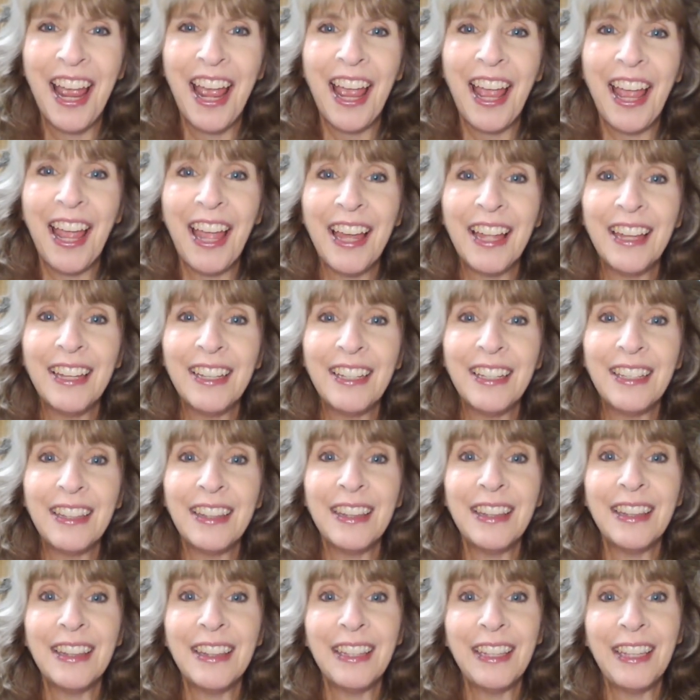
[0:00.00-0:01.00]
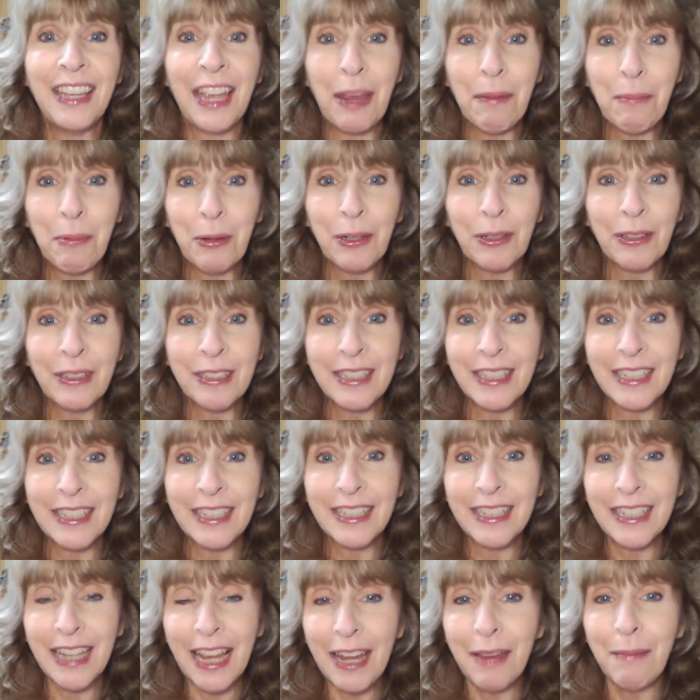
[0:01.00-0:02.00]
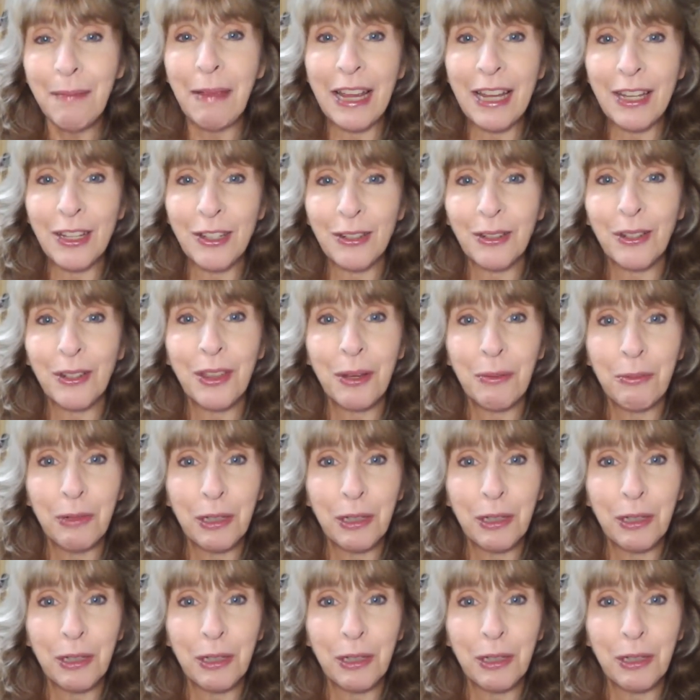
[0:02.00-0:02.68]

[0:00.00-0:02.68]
And Gabriel is the same angel that